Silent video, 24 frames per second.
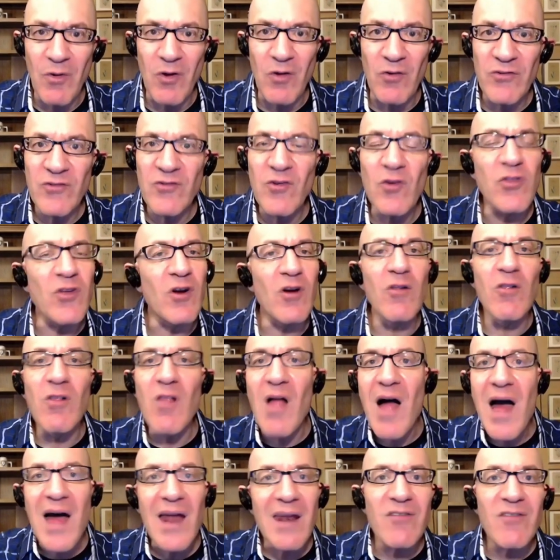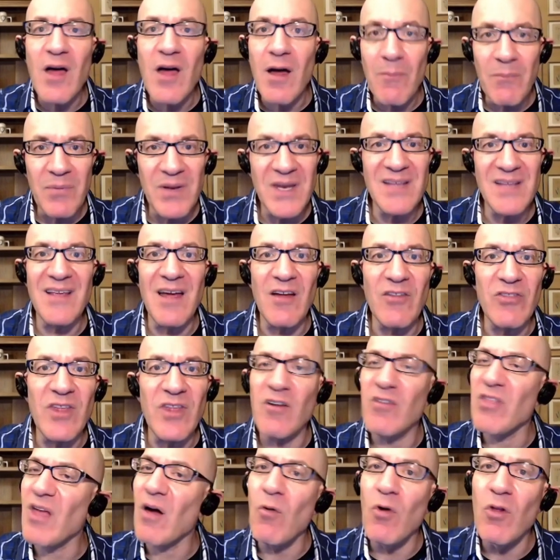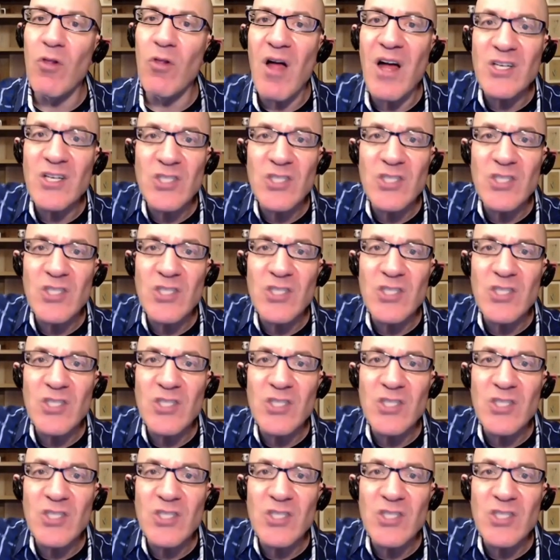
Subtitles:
So there are a lot of companies out there that will launch